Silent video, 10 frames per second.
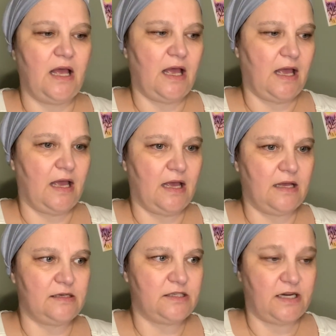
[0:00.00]

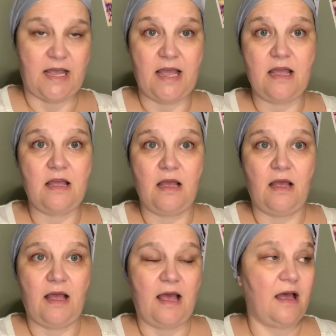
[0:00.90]
And today,
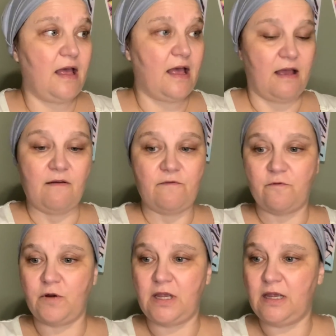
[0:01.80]

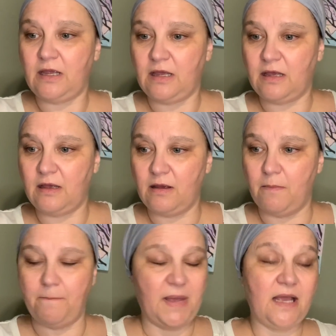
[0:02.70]
every
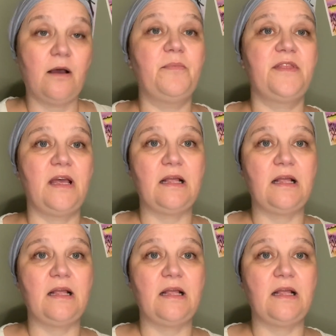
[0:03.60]
makeup thing